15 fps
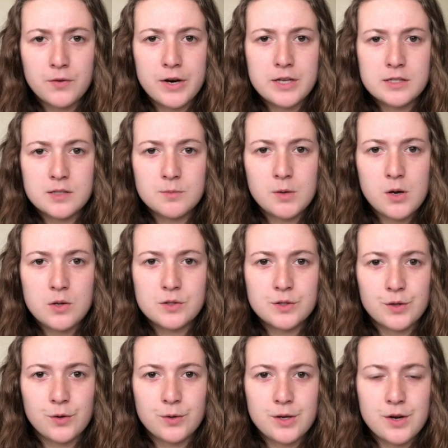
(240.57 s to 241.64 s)
ransom notes
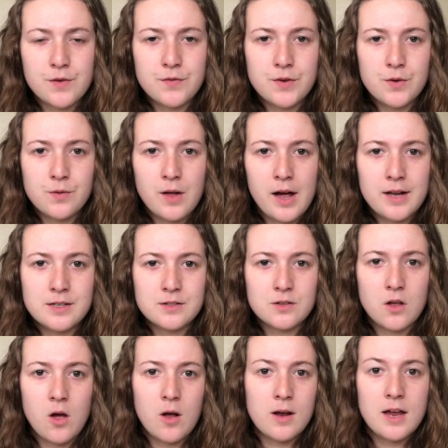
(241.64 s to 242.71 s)
are only a few lines
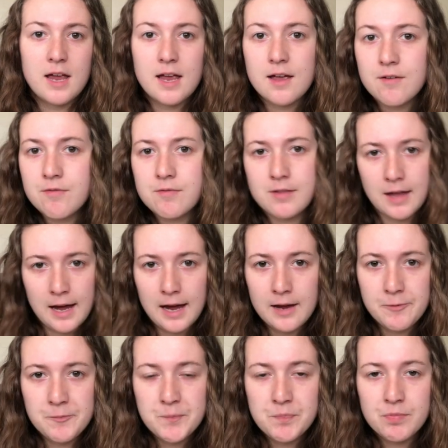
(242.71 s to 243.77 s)
long, if
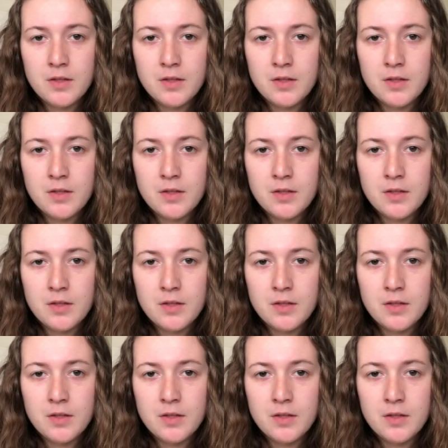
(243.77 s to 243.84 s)
that.